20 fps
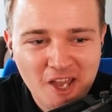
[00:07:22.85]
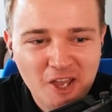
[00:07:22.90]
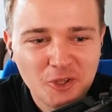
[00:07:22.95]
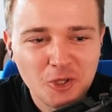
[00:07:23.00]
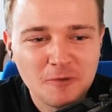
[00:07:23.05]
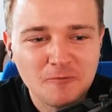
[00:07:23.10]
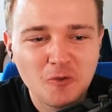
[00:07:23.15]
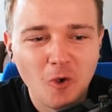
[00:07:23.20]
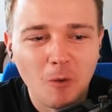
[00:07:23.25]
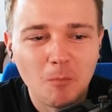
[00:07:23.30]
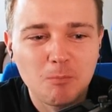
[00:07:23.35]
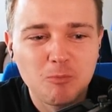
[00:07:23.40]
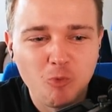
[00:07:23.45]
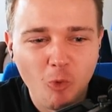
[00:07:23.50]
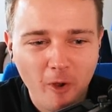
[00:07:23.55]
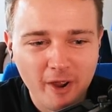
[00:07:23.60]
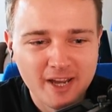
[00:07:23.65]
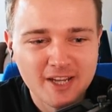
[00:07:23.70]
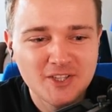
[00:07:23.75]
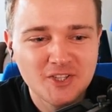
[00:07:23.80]
you've got
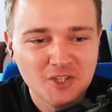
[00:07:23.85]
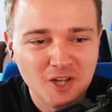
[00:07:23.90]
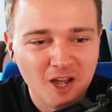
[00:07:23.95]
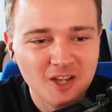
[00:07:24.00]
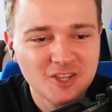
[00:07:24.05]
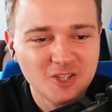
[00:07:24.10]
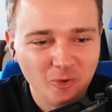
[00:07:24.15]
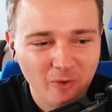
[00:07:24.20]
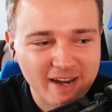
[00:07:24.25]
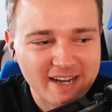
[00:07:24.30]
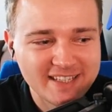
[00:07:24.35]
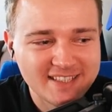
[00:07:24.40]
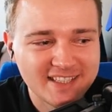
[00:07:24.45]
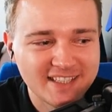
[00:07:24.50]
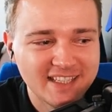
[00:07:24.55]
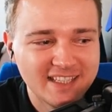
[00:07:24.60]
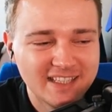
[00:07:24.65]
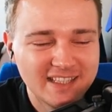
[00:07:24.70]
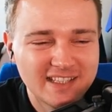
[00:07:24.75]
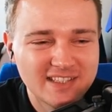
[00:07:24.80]
Brighton under
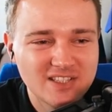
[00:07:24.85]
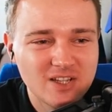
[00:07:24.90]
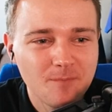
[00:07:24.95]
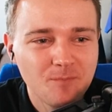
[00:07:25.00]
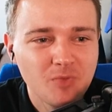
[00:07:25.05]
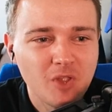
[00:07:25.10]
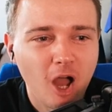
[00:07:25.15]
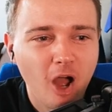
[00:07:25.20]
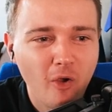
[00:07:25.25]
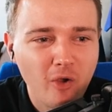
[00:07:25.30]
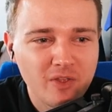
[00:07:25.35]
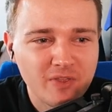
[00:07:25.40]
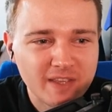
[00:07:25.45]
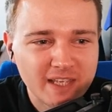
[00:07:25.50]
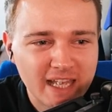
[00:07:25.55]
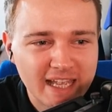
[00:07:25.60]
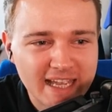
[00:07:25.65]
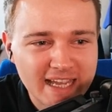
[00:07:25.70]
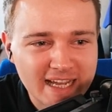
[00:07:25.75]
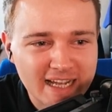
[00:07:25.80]
18s are in the
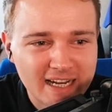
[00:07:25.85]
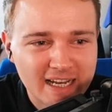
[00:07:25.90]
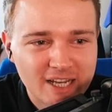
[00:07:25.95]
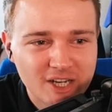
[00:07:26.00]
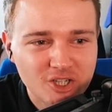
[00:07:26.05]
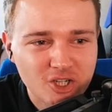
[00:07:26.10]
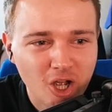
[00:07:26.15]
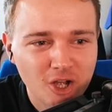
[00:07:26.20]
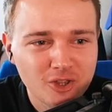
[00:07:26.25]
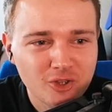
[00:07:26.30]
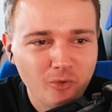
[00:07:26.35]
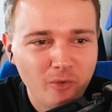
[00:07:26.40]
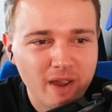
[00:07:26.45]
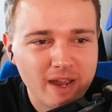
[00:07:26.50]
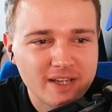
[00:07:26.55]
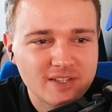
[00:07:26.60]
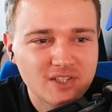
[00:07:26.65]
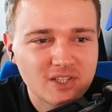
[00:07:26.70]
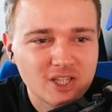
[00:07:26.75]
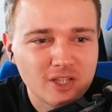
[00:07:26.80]
English under
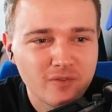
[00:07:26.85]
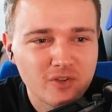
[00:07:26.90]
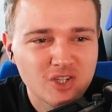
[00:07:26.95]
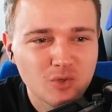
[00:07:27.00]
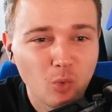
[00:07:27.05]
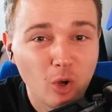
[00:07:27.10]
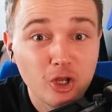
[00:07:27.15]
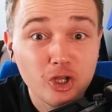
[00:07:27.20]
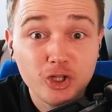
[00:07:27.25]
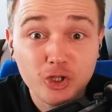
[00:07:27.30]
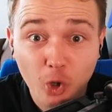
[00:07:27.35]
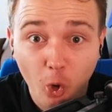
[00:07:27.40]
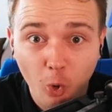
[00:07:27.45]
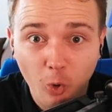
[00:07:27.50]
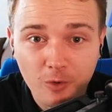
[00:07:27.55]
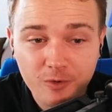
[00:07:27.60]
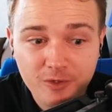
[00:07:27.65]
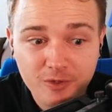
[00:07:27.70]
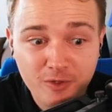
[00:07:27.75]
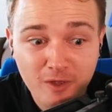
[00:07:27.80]
18 Division 1
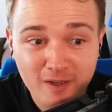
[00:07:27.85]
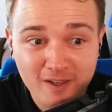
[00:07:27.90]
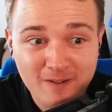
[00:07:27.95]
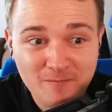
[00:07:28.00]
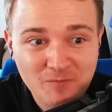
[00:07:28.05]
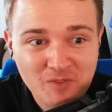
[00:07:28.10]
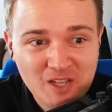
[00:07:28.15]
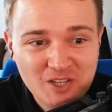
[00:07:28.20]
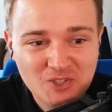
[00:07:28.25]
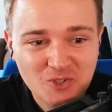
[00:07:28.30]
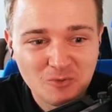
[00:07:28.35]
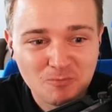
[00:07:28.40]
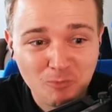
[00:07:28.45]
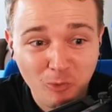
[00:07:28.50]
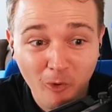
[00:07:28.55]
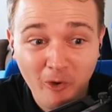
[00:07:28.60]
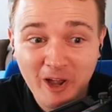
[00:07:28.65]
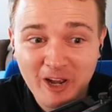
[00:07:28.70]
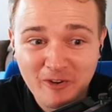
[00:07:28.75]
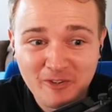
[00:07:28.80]
North. So
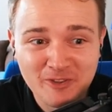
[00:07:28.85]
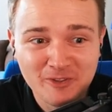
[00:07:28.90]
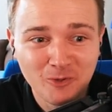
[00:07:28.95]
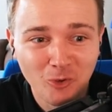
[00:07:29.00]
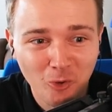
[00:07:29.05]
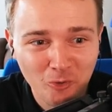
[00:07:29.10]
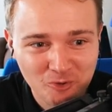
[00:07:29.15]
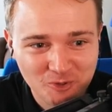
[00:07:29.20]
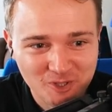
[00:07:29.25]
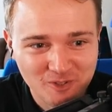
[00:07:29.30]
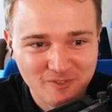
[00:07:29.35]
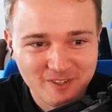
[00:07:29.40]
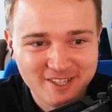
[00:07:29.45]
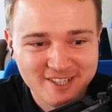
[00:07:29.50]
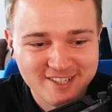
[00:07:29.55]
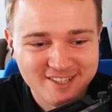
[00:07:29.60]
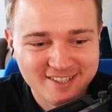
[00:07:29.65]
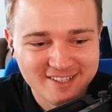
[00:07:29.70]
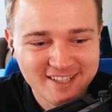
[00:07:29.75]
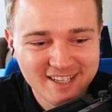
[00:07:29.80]
Brighton are in the Northern
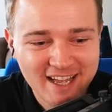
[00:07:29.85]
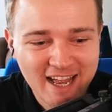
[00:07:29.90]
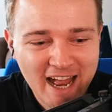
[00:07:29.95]
Division.